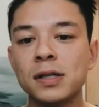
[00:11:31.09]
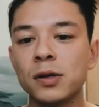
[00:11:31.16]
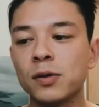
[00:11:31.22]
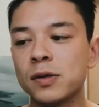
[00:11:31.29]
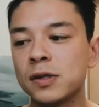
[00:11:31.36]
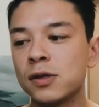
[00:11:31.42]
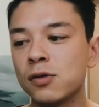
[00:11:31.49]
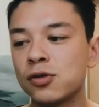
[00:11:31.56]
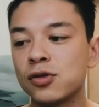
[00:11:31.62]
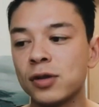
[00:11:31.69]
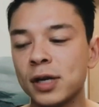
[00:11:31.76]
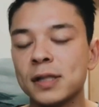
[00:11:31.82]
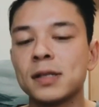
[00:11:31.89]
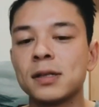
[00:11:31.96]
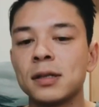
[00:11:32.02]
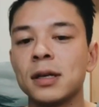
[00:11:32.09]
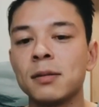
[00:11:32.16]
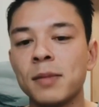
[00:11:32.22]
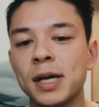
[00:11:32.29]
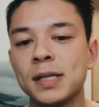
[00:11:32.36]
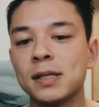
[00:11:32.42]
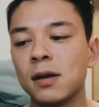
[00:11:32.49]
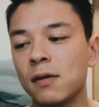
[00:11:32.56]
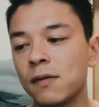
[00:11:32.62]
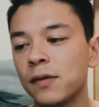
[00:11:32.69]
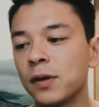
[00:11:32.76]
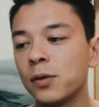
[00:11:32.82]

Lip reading: There was no trust in myself.